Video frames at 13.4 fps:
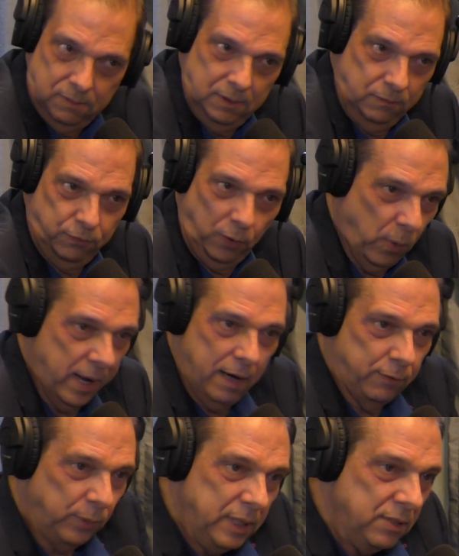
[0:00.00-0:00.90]
For
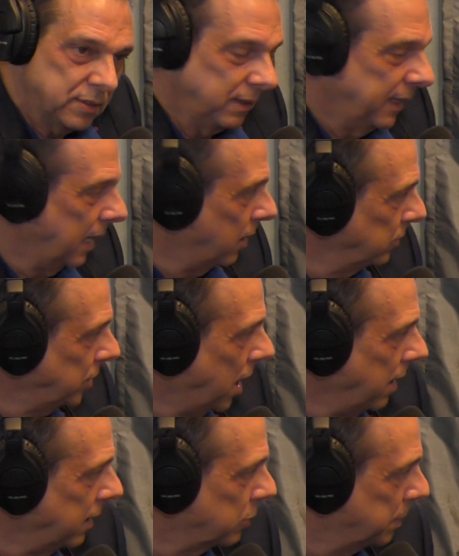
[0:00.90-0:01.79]
whatever reason, they don't
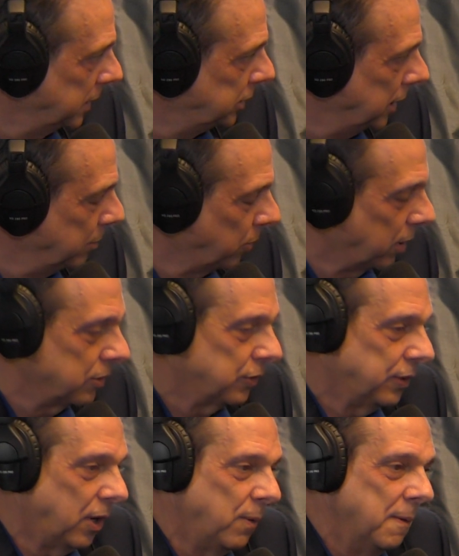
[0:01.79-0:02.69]
talk as much anymore.
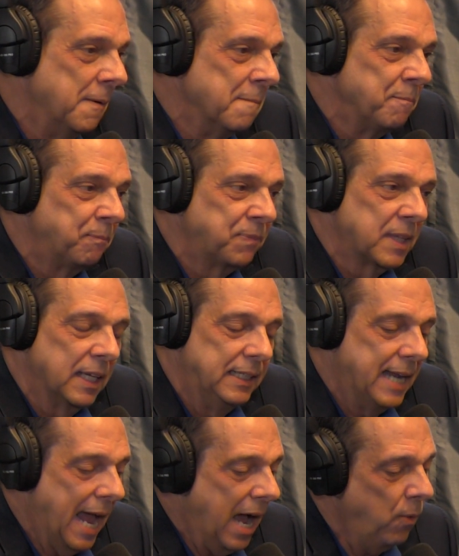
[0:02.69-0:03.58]
So
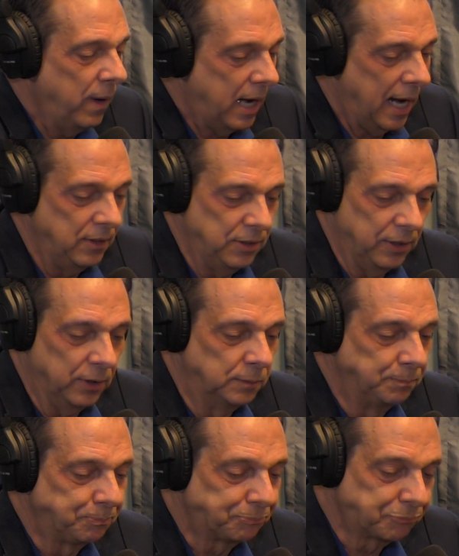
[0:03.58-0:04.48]
now what I
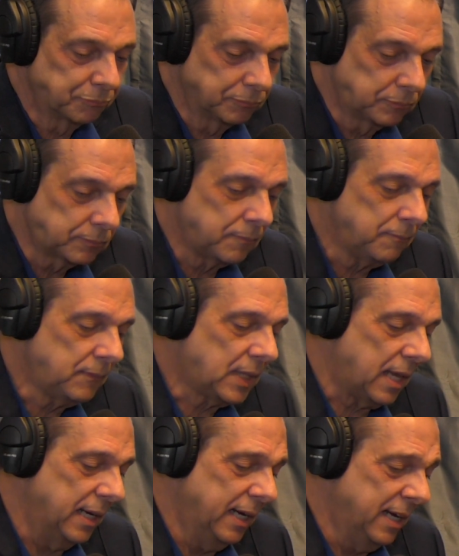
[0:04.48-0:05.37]
do
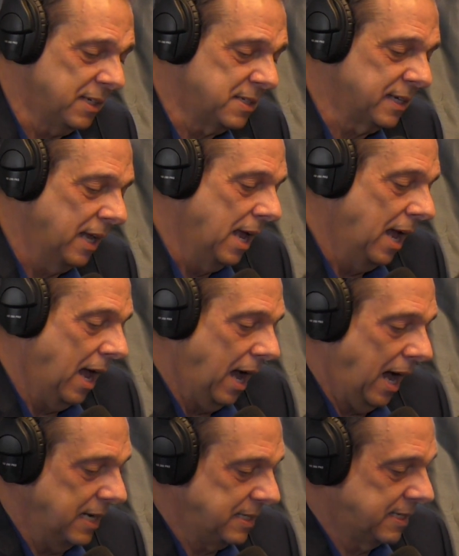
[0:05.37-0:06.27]
is
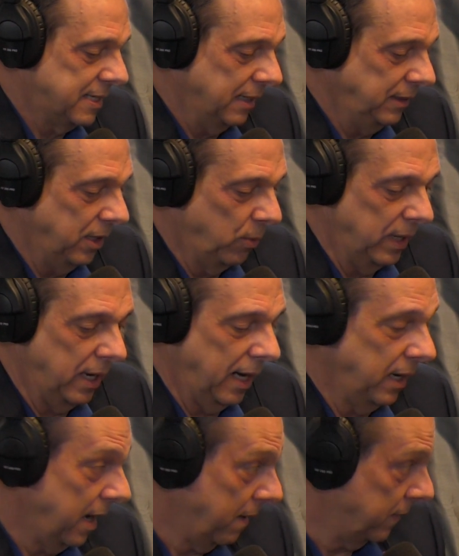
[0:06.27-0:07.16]
when
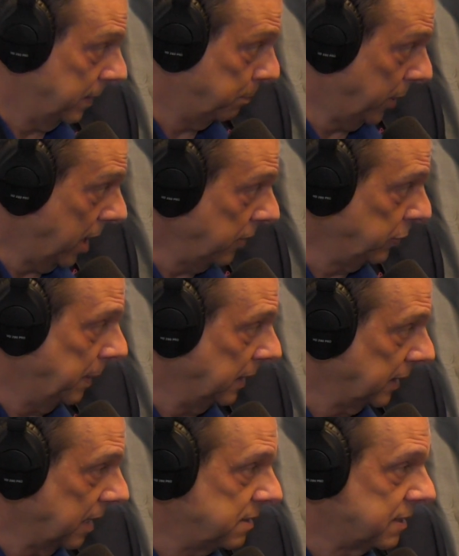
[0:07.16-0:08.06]
I have a
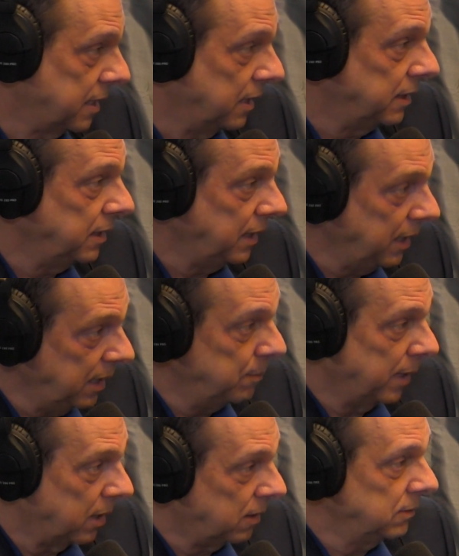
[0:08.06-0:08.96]
prospect, I send an
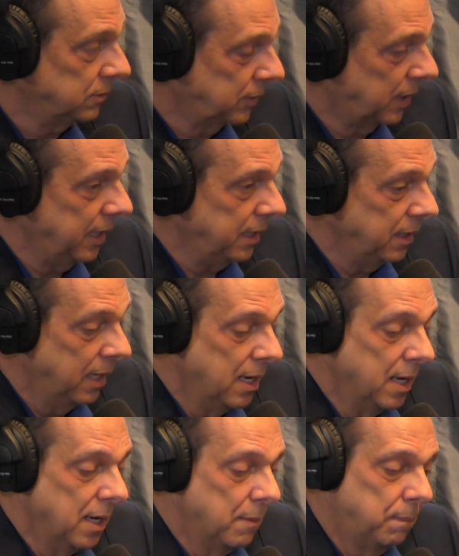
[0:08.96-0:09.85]
email, right?
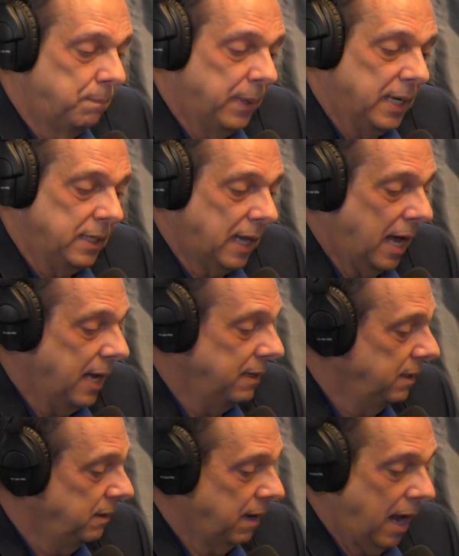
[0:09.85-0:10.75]
But
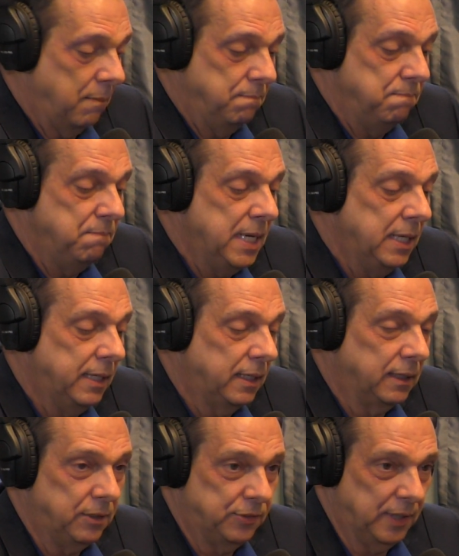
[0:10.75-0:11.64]
I
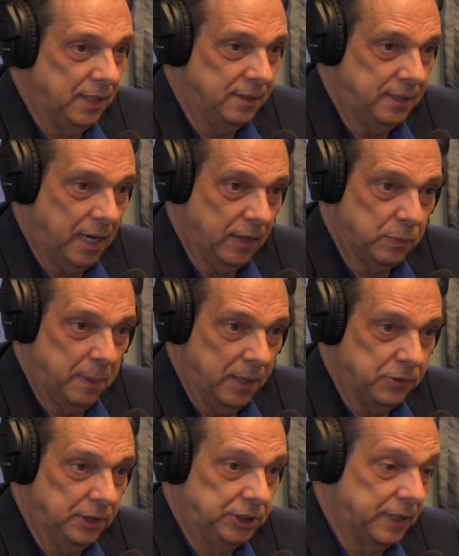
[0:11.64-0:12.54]
immediately send a text
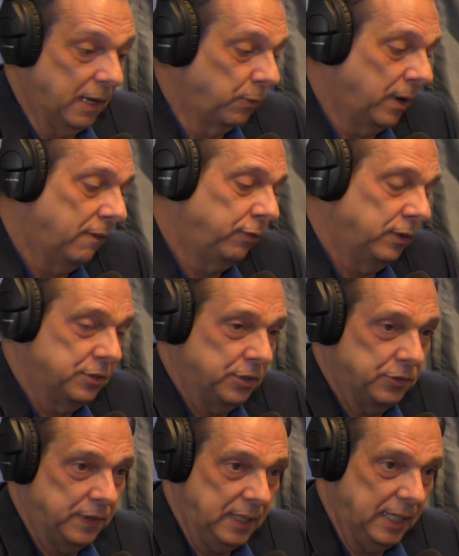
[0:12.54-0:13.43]
message that
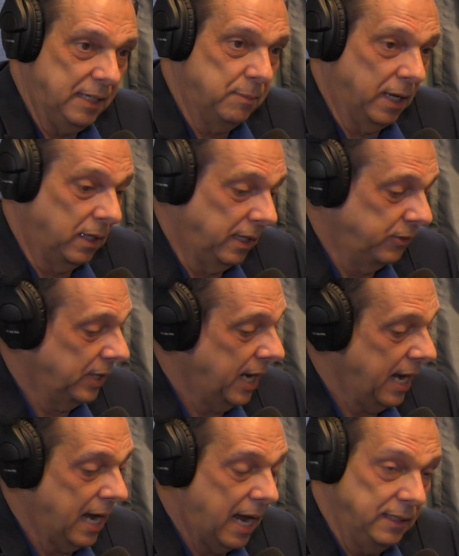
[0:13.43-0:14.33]
references the email. I say,
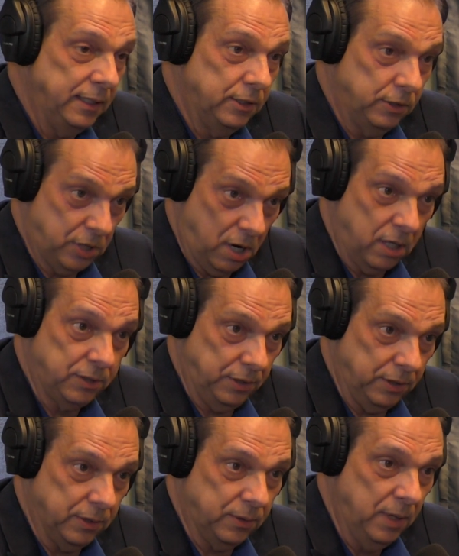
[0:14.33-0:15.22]
hey, I need to talk
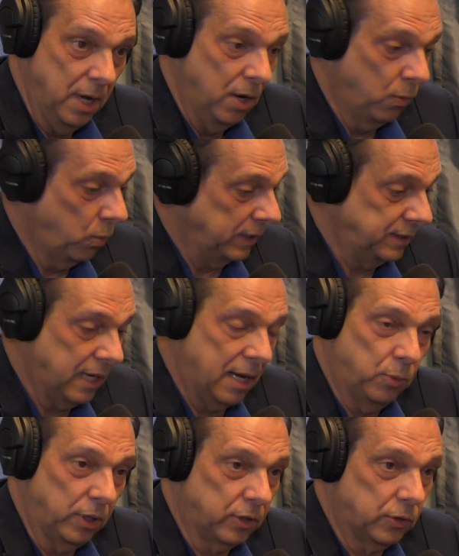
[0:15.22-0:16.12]
to you. What
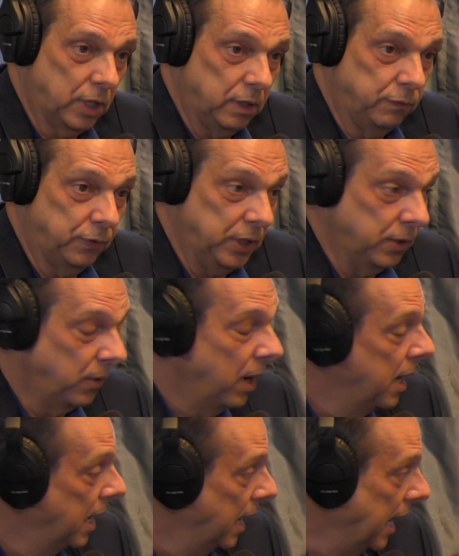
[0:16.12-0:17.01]
time works good for you?
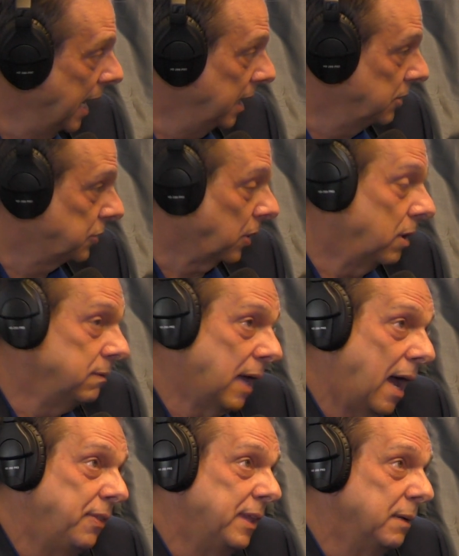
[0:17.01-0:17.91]
And
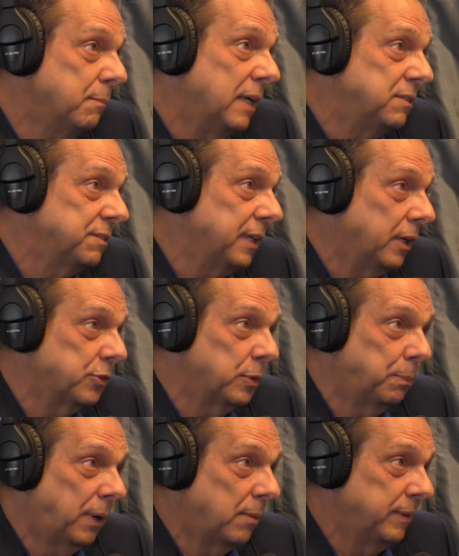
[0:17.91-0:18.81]
I think my sales
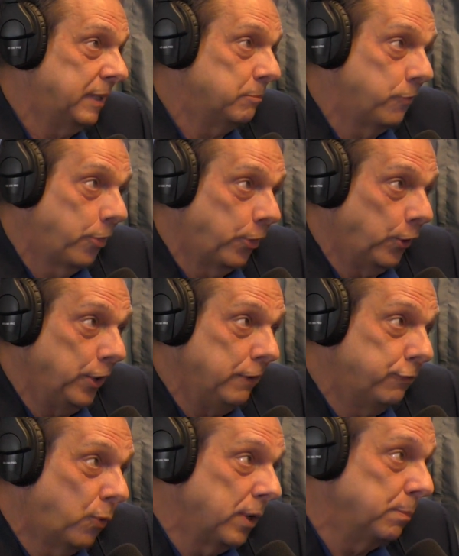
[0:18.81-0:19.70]
are probably up 30,
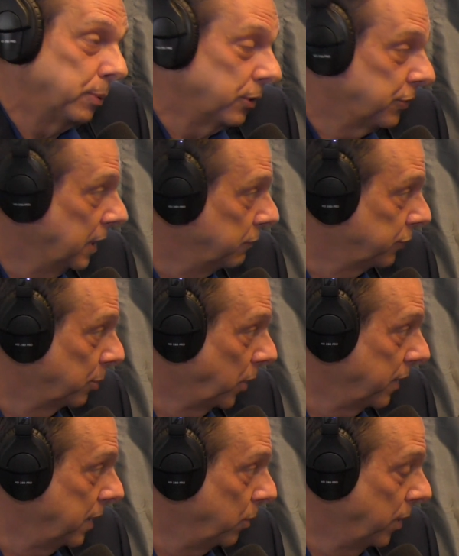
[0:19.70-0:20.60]
40% from
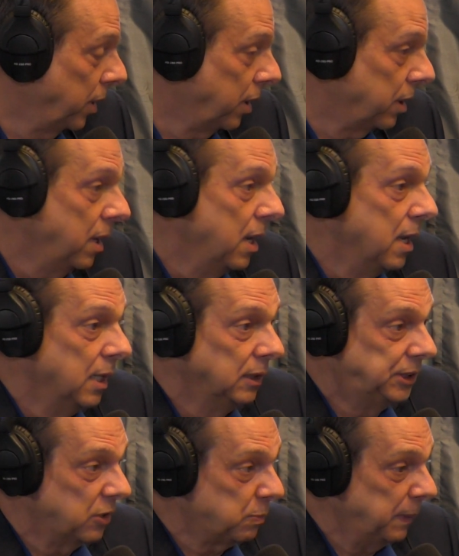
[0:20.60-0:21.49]
where they were,
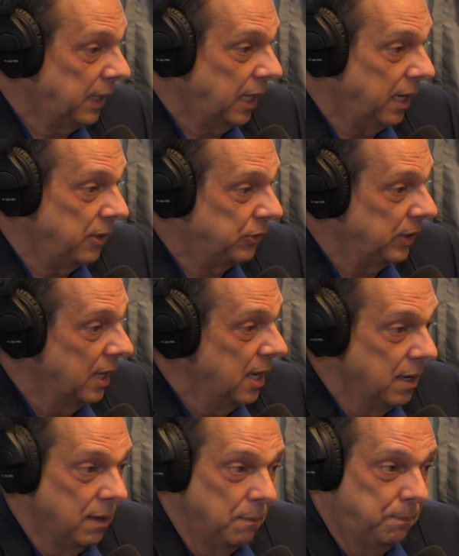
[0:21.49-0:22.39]
just because
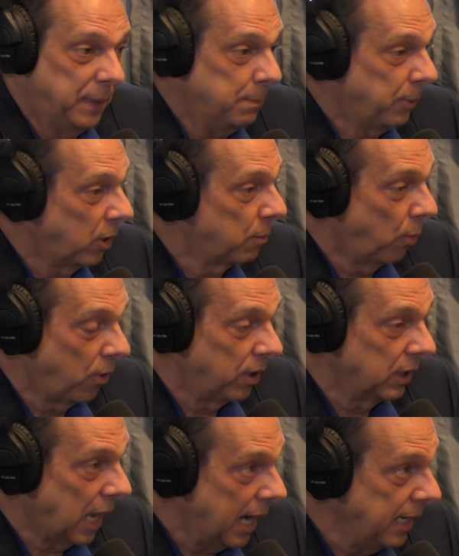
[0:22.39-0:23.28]
people are more
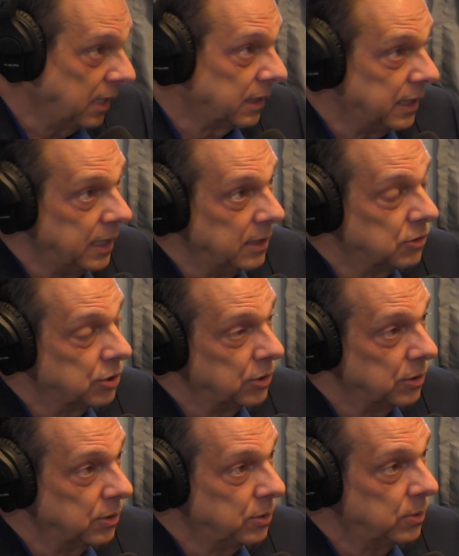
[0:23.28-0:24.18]
likely
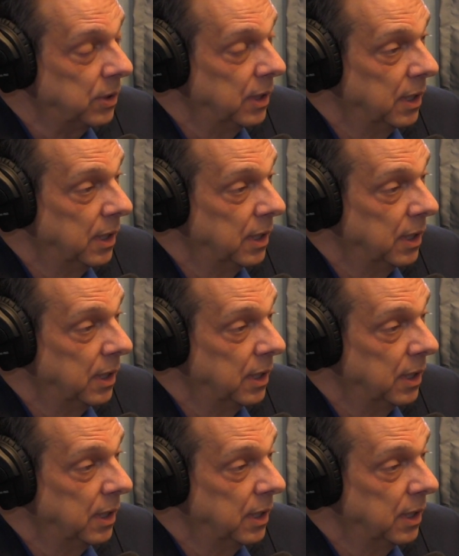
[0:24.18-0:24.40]
to